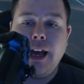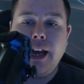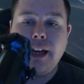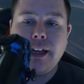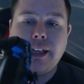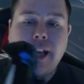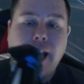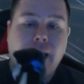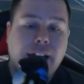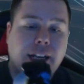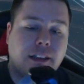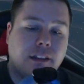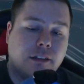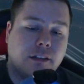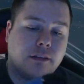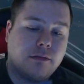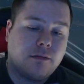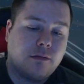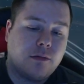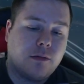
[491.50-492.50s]
Again,
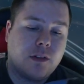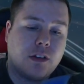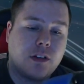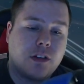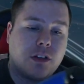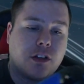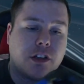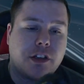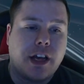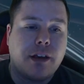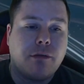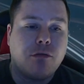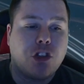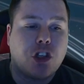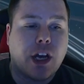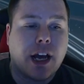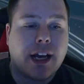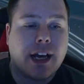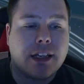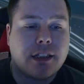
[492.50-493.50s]
same
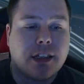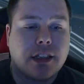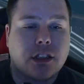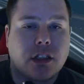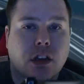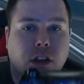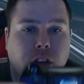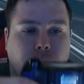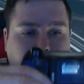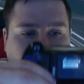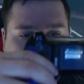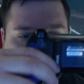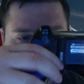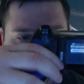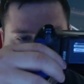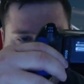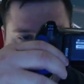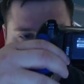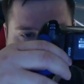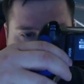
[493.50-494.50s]
jazz. It's got
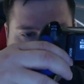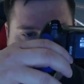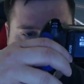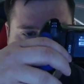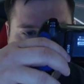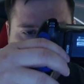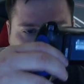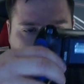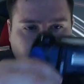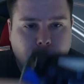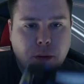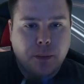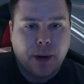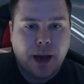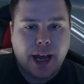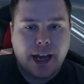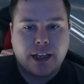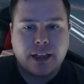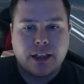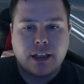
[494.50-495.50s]
the two paddles on the
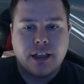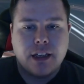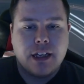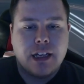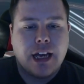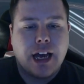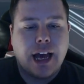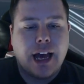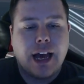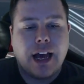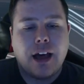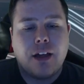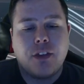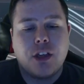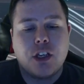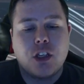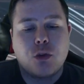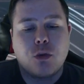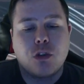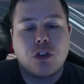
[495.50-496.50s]
back,
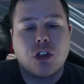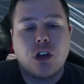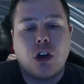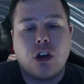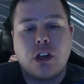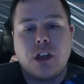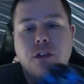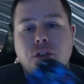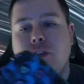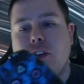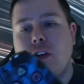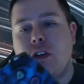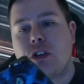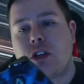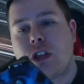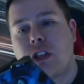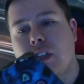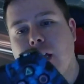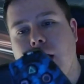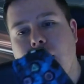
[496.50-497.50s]
and this one's not an
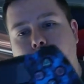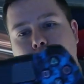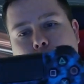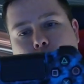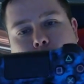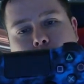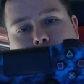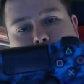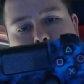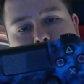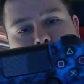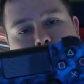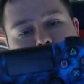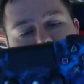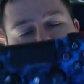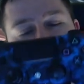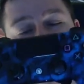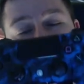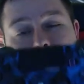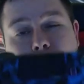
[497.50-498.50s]
Infused design one, but this one's
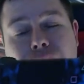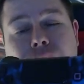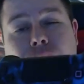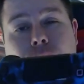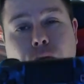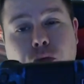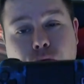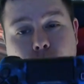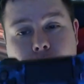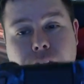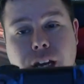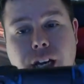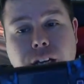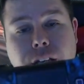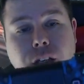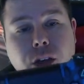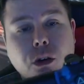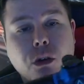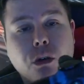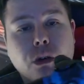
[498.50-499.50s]
really,
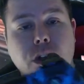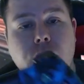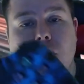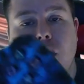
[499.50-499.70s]
really cool.